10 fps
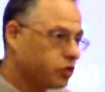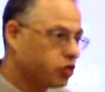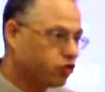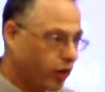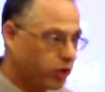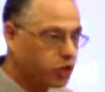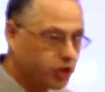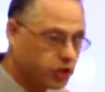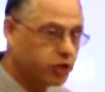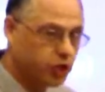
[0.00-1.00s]
stretch
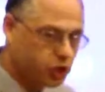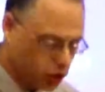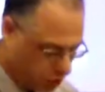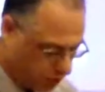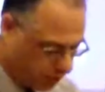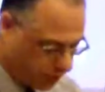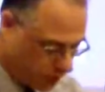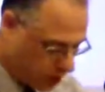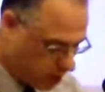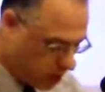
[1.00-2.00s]
this tissue
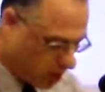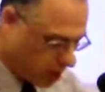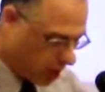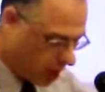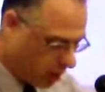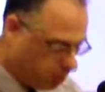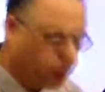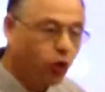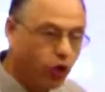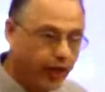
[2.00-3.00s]
and
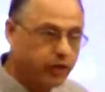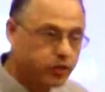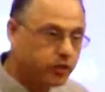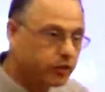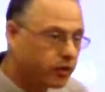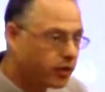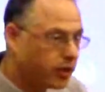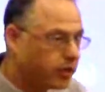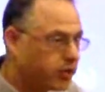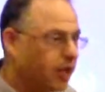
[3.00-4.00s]
pull it
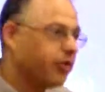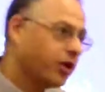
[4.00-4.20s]
is another